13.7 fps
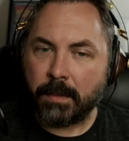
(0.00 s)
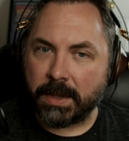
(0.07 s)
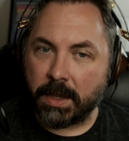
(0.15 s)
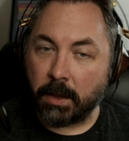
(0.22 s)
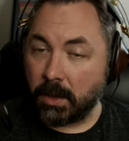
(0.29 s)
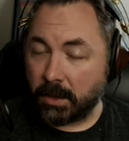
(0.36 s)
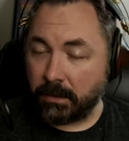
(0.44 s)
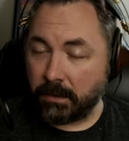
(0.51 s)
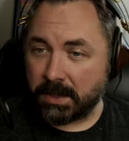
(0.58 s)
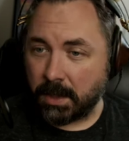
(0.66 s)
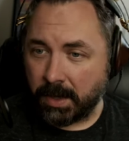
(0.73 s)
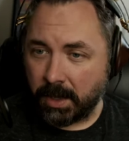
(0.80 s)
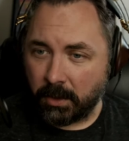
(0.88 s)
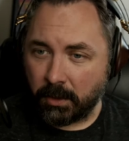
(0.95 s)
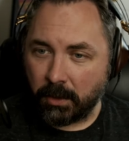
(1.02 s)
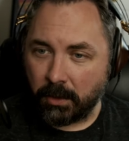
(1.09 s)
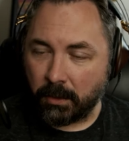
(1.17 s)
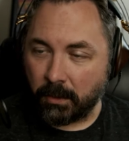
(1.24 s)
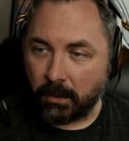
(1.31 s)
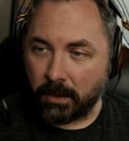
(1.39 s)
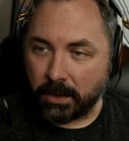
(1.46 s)
they were looking for somebody
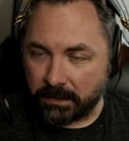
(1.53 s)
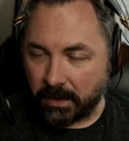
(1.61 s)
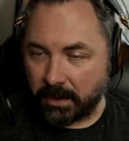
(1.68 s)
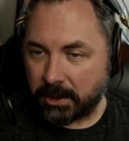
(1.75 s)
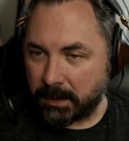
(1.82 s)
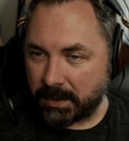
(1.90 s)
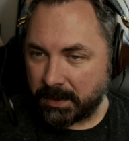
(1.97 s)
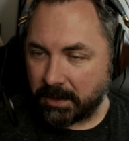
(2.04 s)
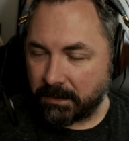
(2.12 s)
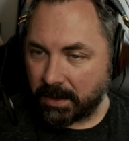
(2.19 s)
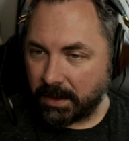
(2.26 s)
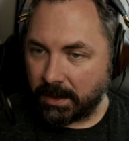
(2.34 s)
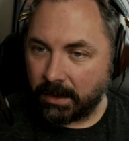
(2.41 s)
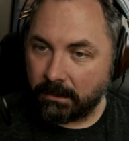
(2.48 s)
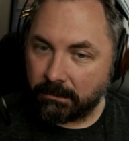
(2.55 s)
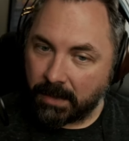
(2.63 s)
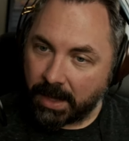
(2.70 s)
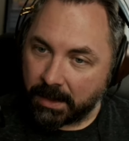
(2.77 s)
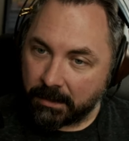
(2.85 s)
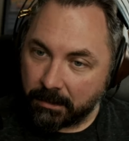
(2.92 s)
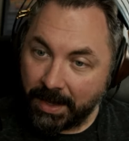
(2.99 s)
who was very specifically
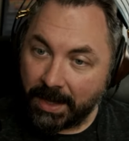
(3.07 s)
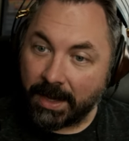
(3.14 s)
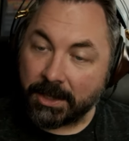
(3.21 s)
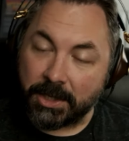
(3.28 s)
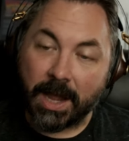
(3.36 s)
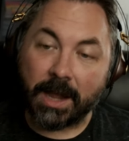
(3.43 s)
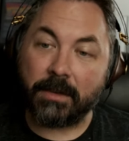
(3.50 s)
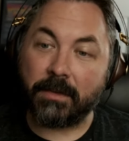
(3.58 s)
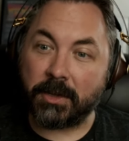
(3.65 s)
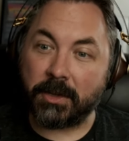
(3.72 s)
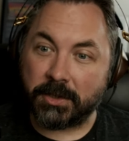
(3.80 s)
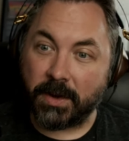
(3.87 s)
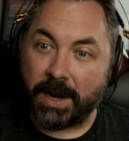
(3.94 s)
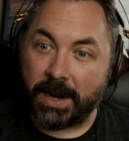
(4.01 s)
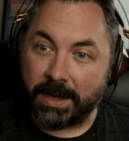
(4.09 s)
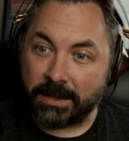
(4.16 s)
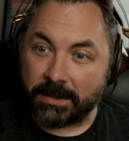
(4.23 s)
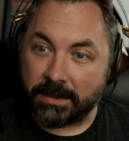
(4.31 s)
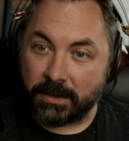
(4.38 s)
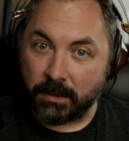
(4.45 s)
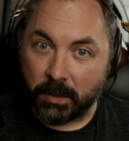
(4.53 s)
like me, a jack of all
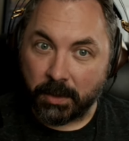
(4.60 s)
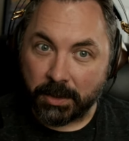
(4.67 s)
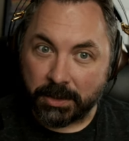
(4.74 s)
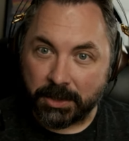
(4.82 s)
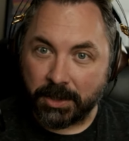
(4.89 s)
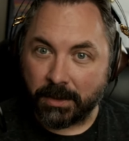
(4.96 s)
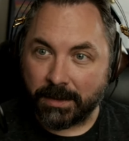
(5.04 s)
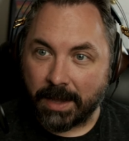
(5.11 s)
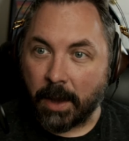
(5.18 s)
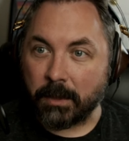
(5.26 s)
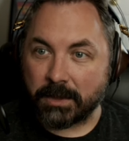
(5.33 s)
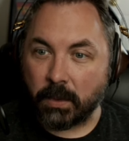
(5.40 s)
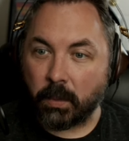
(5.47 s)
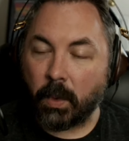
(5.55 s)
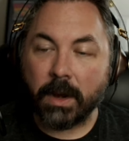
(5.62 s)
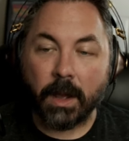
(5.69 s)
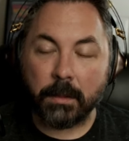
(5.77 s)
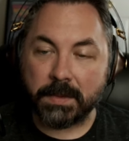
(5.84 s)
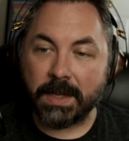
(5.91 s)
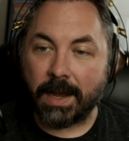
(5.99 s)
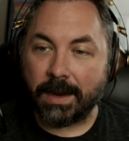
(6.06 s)
trades, which, you know, that was the one
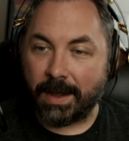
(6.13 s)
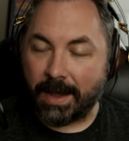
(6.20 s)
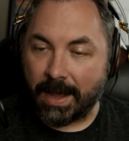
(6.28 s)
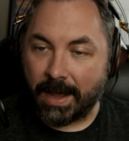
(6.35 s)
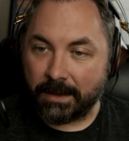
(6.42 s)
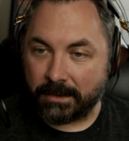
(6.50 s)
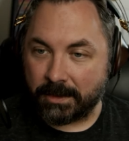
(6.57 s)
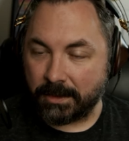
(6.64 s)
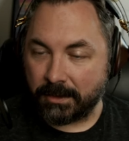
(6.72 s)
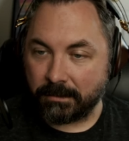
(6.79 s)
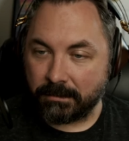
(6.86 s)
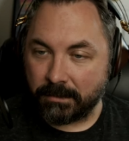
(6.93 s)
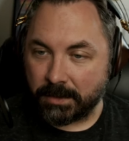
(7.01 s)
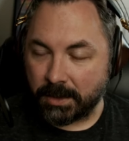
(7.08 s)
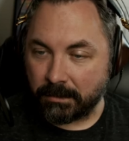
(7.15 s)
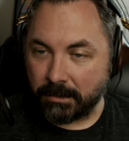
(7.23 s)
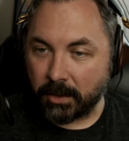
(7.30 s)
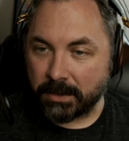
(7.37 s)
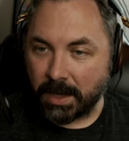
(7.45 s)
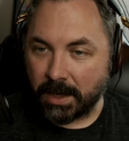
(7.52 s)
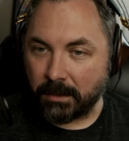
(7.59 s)
upside I had to
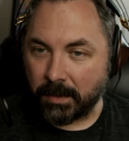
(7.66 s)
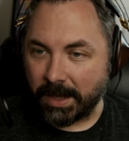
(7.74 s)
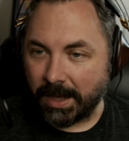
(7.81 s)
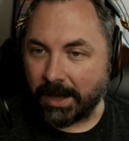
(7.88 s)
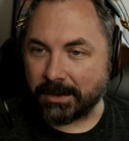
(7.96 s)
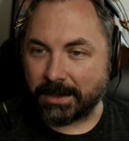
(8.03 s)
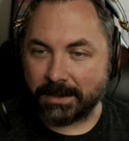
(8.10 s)
most anybody else is I